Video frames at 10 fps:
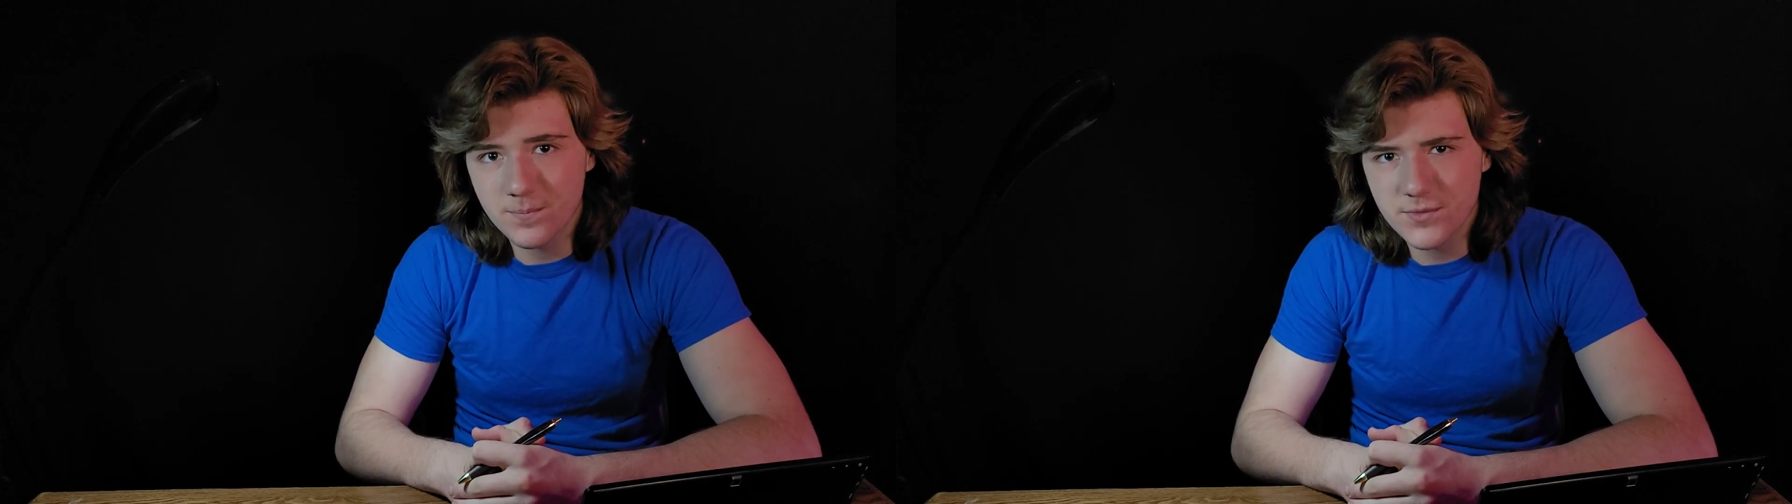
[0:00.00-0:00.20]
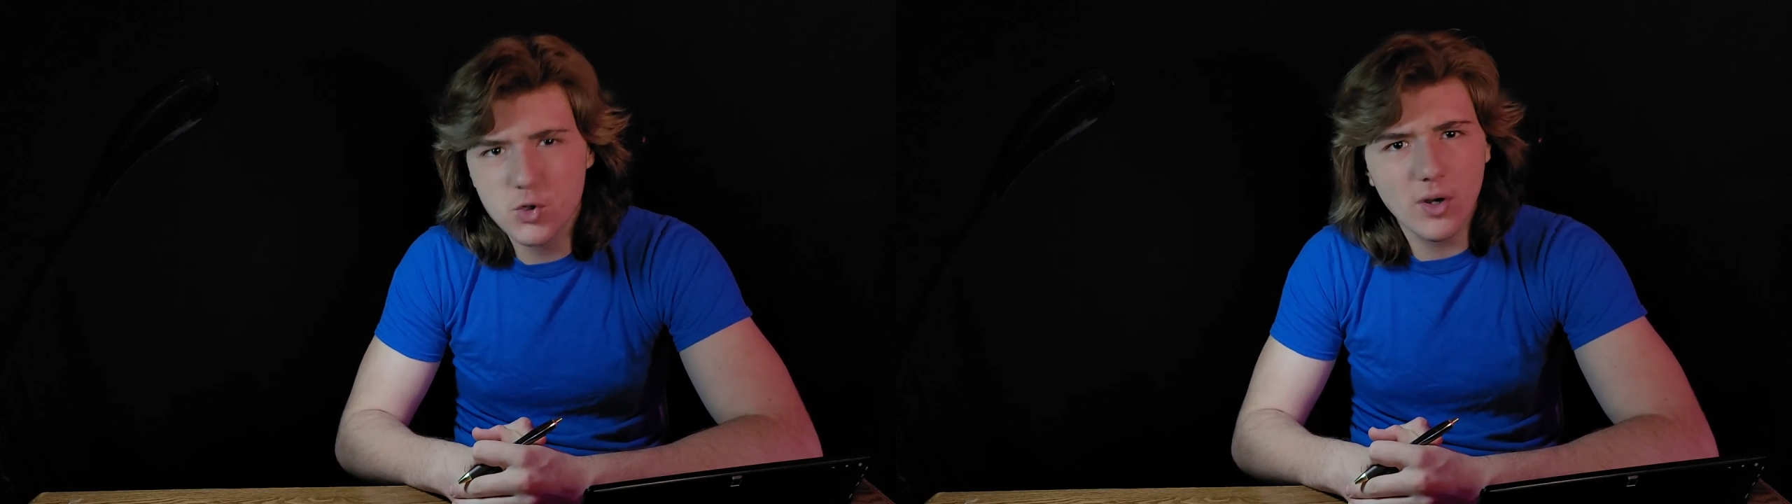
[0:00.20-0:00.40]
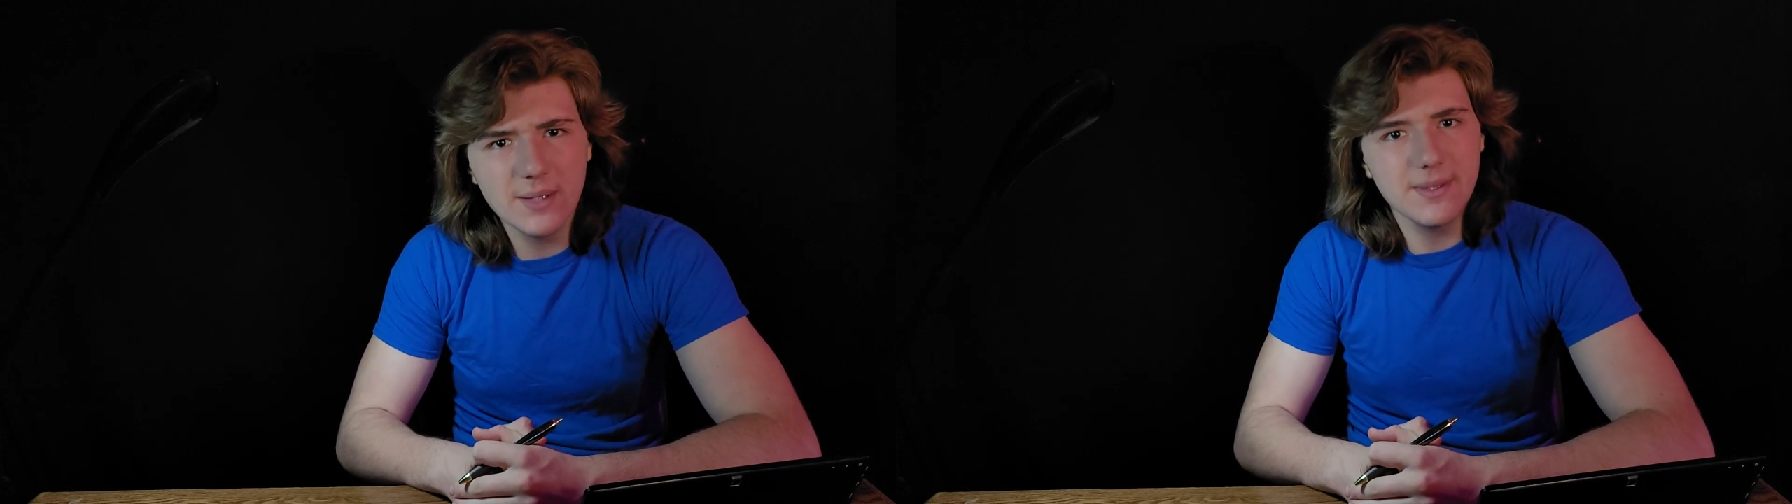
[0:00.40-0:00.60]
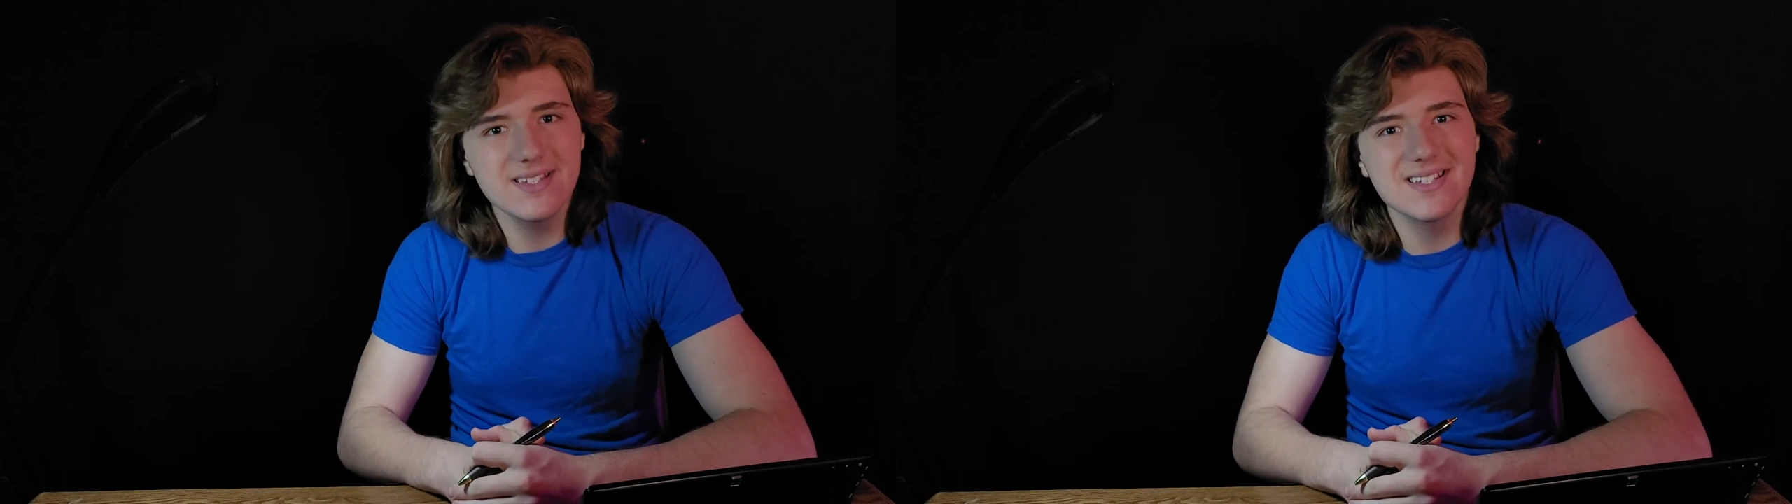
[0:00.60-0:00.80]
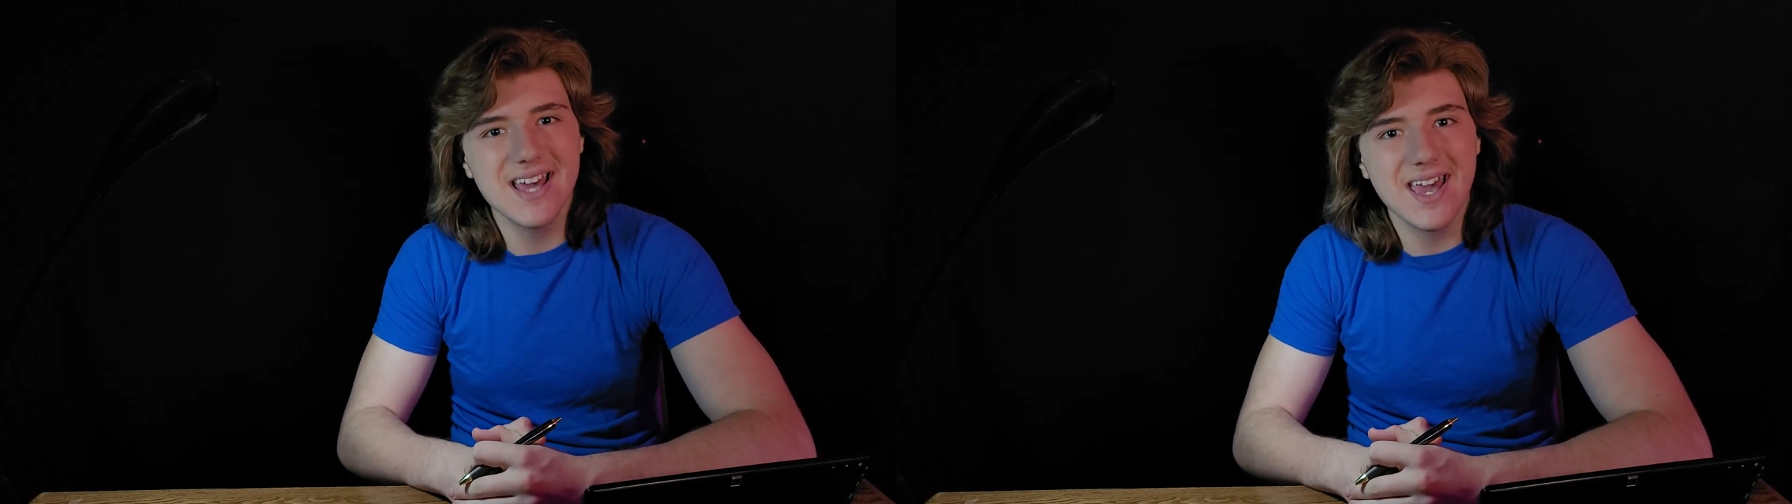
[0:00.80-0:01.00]
Joining me
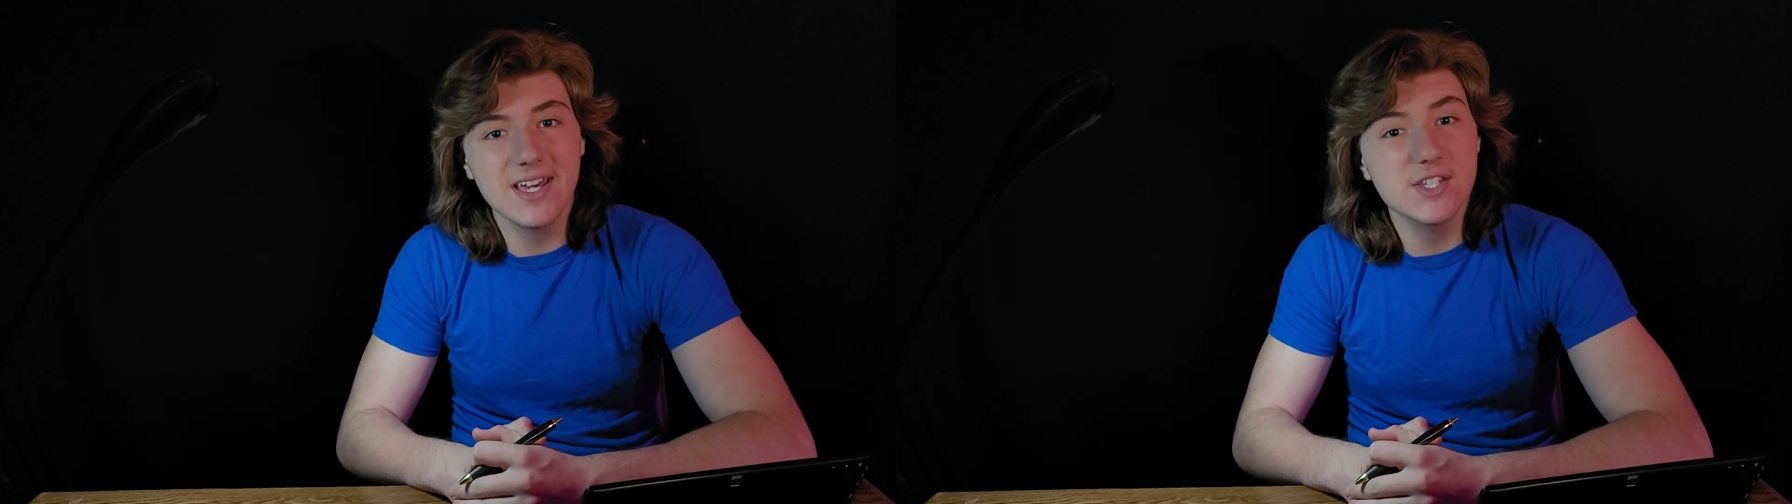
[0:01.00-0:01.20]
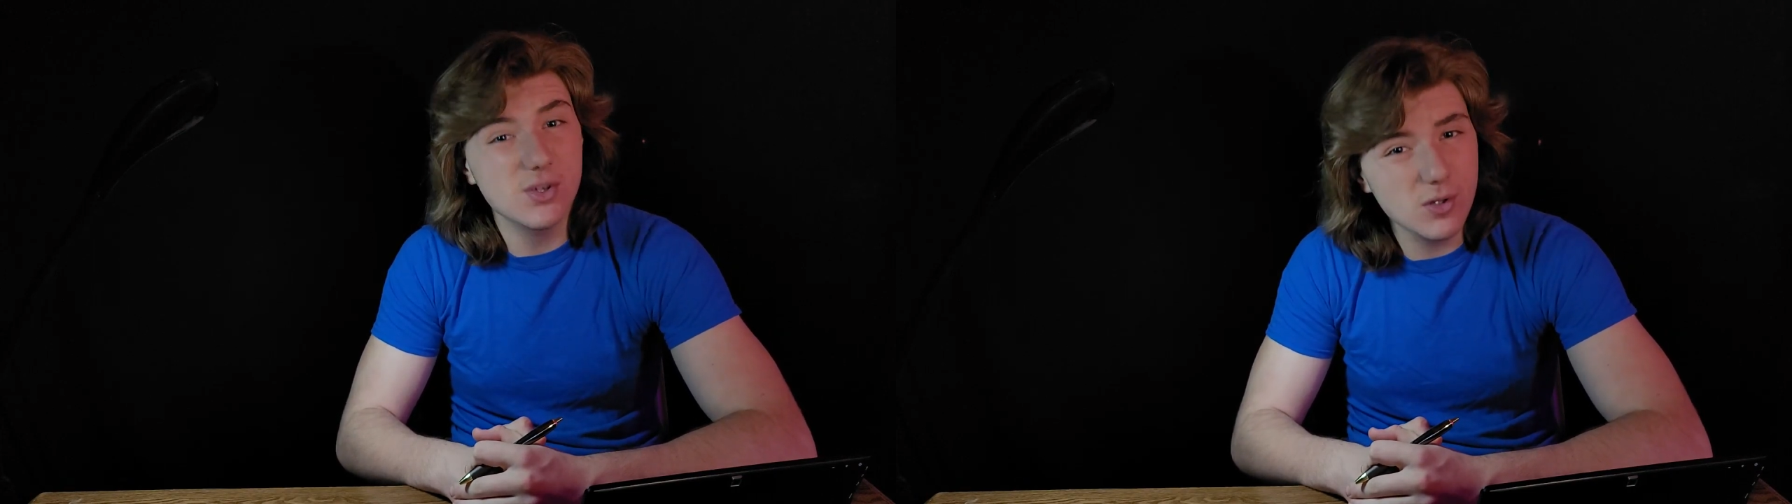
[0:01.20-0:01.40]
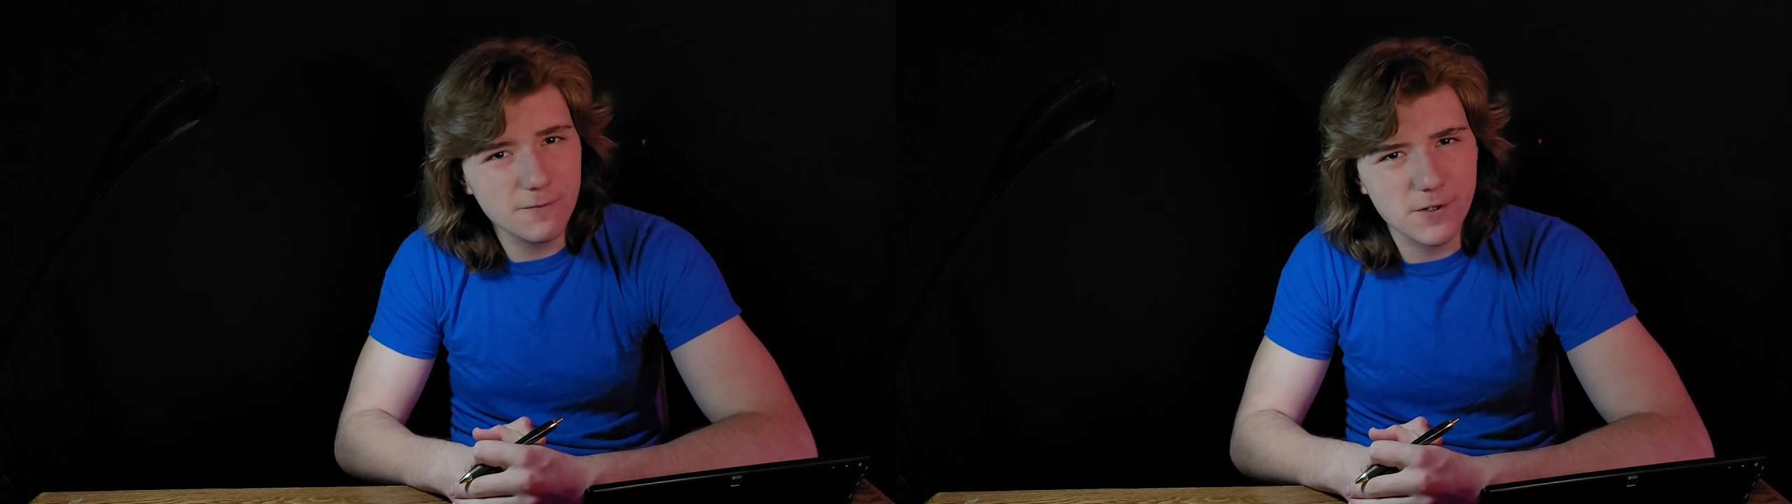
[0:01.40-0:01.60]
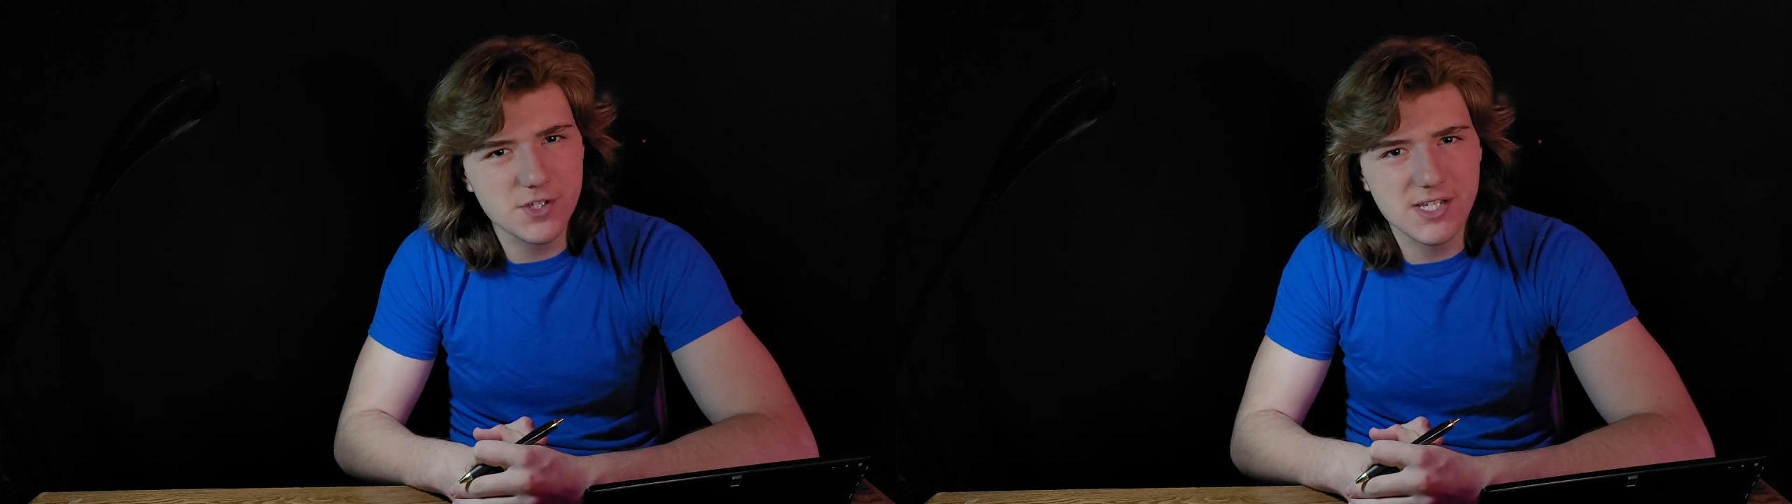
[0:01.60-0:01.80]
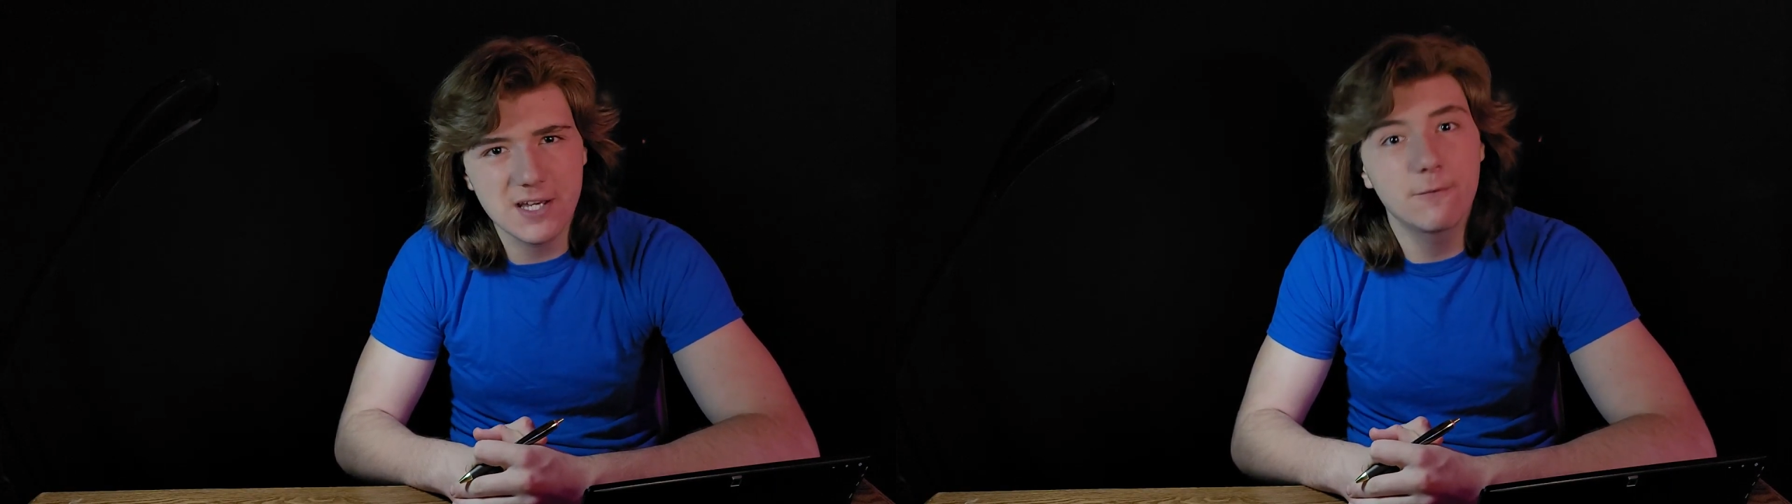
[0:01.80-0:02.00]
today is University of